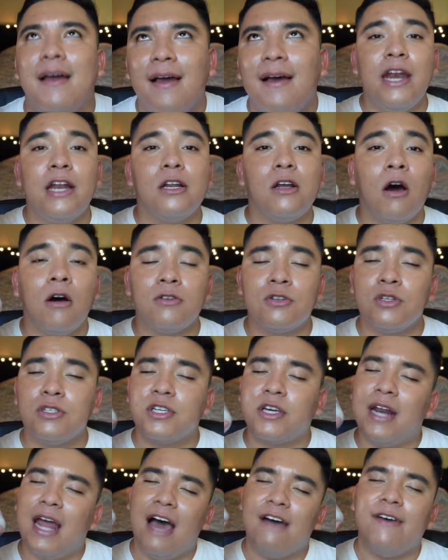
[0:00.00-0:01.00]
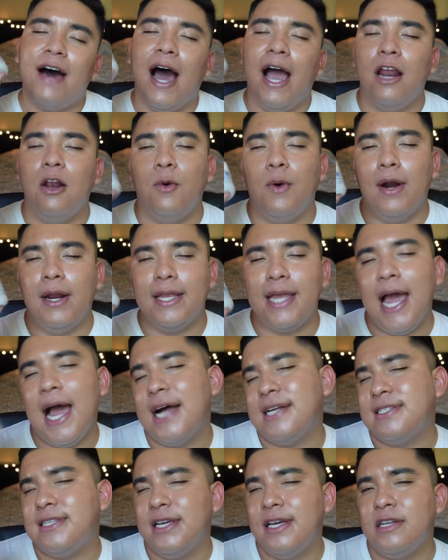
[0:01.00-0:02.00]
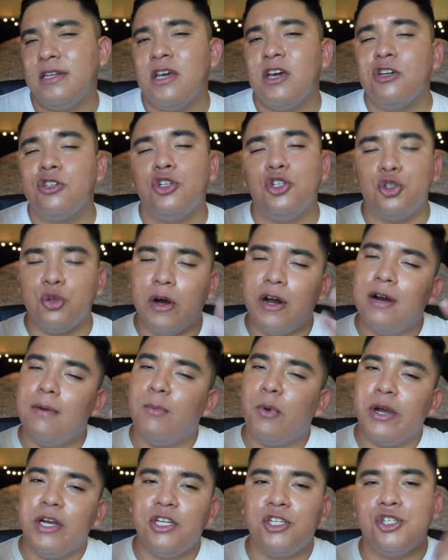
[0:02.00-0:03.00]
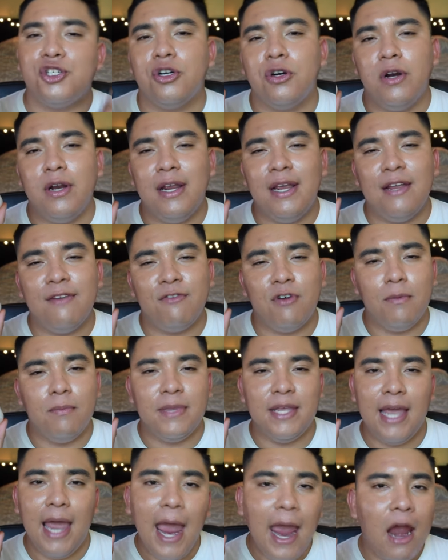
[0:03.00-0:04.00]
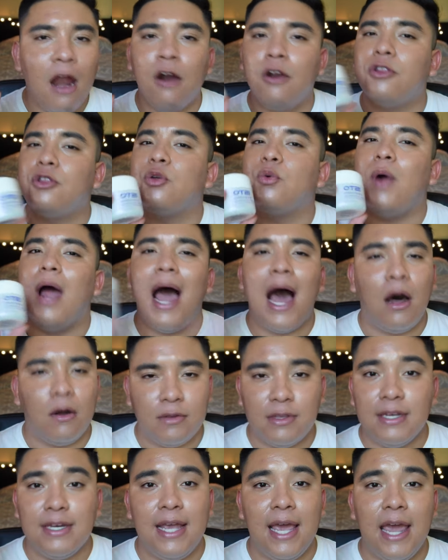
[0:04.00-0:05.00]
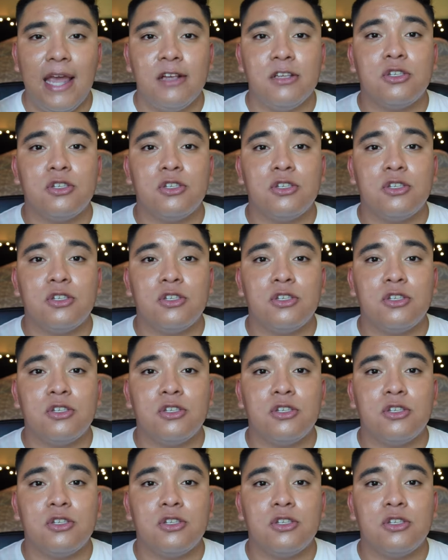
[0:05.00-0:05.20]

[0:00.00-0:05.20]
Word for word: And it also is going to have hyaluronic acid to draw in moisture from the air throughout the day,